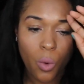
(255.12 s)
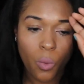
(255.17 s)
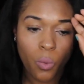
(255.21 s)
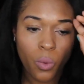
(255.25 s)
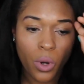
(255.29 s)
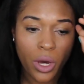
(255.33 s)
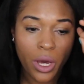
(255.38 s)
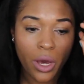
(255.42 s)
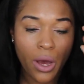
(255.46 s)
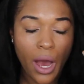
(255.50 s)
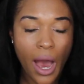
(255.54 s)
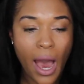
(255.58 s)

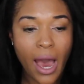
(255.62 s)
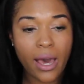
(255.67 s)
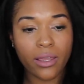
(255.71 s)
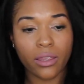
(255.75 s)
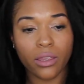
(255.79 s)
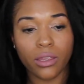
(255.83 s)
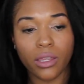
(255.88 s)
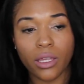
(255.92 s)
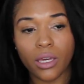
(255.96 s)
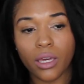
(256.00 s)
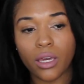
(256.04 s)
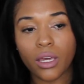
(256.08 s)
Well, I
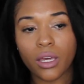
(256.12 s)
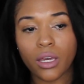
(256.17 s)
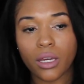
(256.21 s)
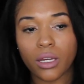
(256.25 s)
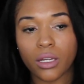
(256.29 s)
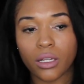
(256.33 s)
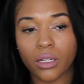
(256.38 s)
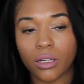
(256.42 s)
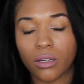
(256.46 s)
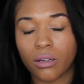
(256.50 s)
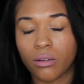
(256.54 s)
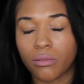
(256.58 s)

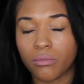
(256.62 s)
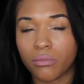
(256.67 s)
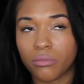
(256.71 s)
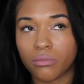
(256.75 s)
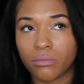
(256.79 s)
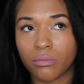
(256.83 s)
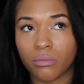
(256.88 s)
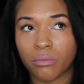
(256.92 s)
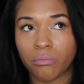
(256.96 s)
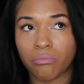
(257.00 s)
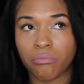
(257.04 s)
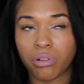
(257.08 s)
think
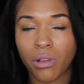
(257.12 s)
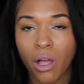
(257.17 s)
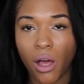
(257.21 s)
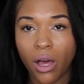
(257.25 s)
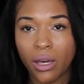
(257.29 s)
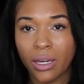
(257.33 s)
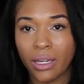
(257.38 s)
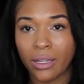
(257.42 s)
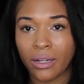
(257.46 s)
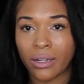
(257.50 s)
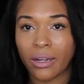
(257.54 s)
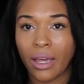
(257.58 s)

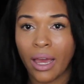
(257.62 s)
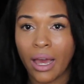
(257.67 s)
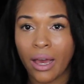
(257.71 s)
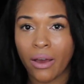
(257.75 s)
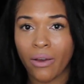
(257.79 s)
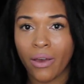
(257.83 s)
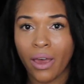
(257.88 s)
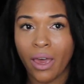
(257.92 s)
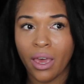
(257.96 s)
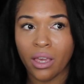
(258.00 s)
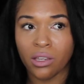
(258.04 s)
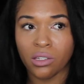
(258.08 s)
blogging
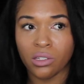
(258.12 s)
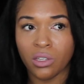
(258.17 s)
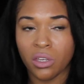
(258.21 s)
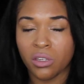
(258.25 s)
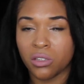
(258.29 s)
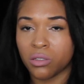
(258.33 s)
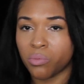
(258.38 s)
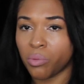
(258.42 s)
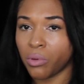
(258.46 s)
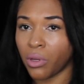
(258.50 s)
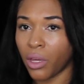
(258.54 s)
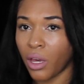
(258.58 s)
now has
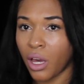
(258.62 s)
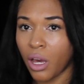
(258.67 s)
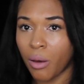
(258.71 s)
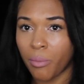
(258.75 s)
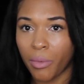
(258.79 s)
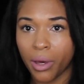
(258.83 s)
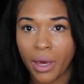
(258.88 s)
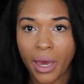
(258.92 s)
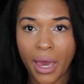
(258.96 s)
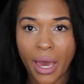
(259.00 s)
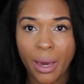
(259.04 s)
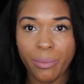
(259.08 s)
just
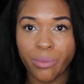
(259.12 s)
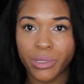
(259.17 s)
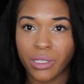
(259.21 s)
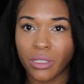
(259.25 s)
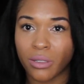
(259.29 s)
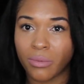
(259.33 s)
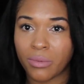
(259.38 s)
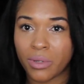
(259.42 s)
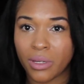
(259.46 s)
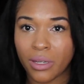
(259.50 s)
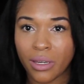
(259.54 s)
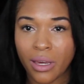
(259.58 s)
become a habit
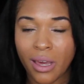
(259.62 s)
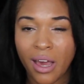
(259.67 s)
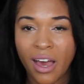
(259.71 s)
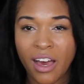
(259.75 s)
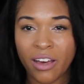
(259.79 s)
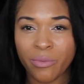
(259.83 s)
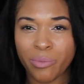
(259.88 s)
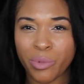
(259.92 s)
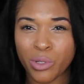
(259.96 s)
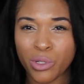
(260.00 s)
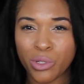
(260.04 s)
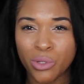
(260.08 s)
to me.
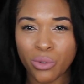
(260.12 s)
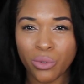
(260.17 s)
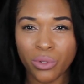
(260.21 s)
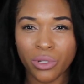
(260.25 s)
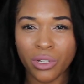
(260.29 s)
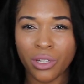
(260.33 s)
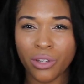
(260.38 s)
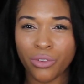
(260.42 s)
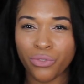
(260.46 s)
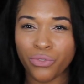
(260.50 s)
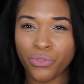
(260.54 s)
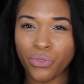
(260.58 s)
I've been
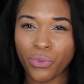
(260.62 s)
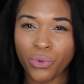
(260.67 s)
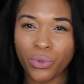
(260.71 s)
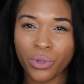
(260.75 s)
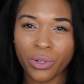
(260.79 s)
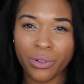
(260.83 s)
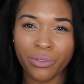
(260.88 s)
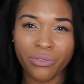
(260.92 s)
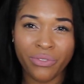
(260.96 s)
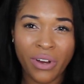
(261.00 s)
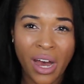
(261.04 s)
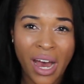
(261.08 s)
doing it
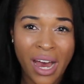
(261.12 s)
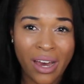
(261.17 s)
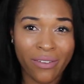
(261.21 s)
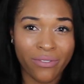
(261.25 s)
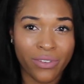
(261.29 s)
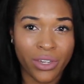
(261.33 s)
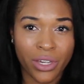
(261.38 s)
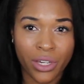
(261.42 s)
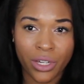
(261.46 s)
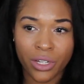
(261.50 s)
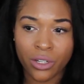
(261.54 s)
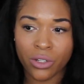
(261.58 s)
for
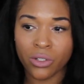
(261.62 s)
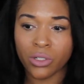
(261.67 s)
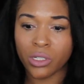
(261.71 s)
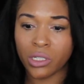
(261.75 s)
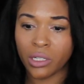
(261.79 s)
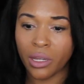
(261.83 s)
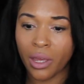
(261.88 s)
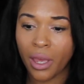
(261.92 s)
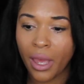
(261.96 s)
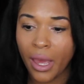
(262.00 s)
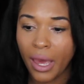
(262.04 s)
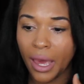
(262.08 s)
5
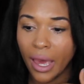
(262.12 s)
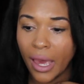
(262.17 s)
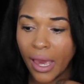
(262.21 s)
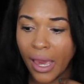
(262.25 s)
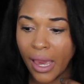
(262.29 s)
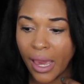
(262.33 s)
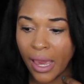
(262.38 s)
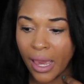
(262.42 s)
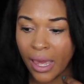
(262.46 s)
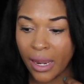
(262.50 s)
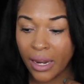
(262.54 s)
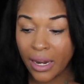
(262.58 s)
years,
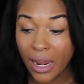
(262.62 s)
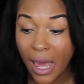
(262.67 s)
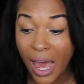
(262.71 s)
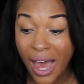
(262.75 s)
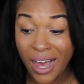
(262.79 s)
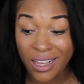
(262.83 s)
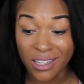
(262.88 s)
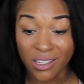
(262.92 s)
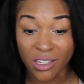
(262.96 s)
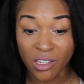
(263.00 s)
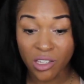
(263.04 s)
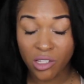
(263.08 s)
and
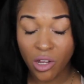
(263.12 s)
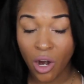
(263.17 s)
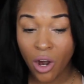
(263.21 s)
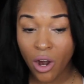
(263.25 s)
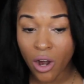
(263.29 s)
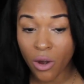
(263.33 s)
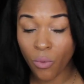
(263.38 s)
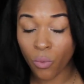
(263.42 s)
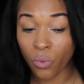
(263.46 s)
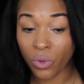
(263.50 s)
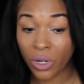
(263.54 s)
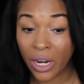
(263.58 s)

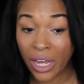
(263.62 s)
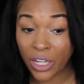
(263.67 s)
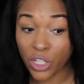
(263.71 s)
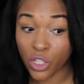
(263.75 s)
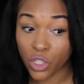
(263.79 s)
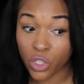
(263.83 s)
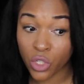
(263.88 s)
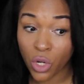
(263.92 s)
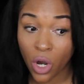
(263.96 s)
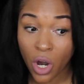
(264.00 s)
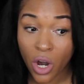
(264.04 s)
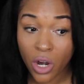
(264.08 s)
when I
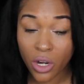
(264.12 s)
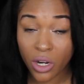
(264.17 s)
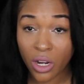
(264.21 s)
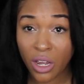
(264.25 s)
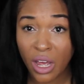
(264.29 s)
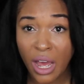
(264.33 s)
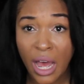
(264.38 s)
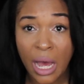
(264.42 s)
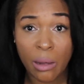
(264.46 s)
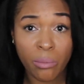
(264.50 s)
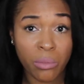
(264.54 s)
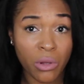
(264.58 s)

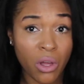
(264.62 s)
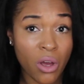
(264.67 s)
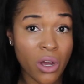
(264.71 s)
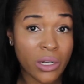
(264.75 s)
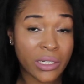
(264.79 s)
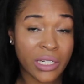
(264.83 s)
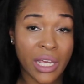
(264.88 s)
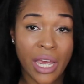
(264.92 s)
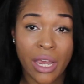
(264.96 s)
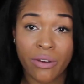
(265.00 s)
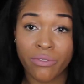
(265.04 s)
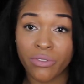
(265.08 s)
started, I
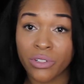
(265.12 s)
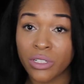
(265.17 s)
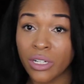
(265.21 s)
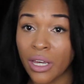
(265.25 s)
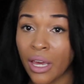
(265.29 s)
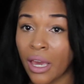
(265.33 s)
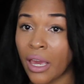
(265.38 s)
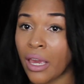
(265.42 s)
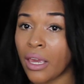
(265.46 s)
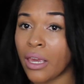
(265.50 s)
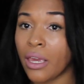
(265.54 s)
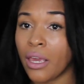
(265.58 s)
blogged every
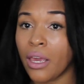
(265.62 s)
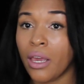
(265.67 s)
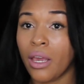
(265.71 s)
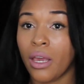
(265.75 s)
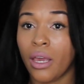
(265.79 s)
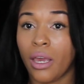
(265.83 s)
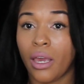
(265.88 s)
day,